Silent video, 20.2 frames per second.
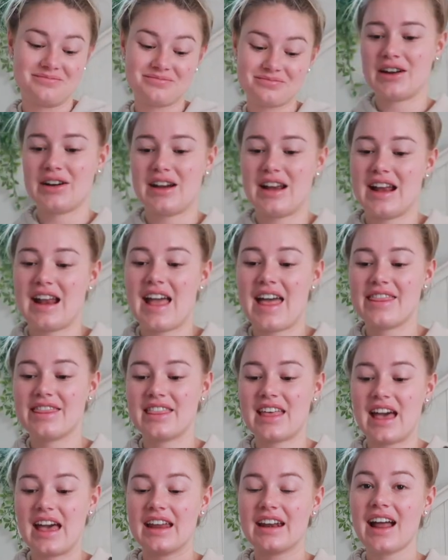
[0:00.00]
All right,
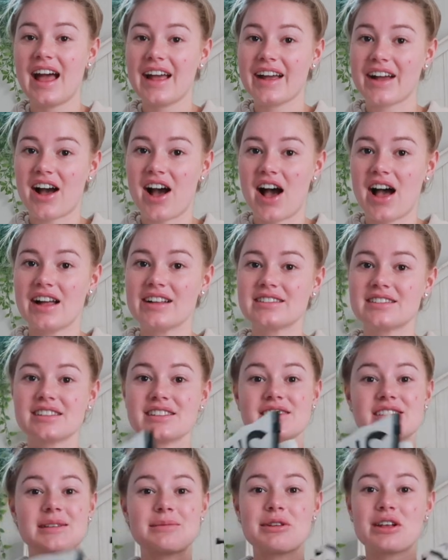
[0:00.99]
and then I got
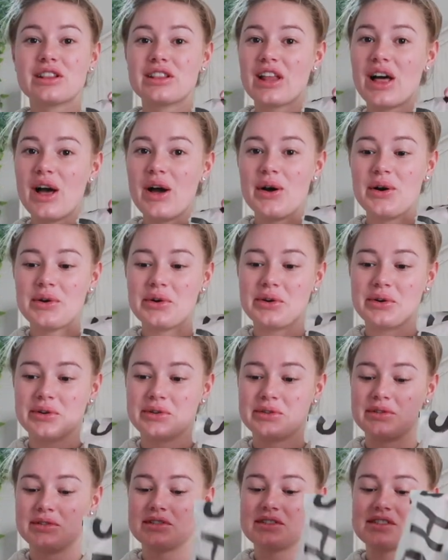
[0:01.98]
some
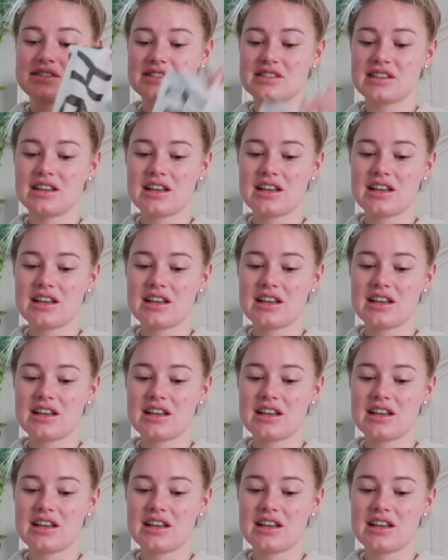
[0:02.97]
clothes.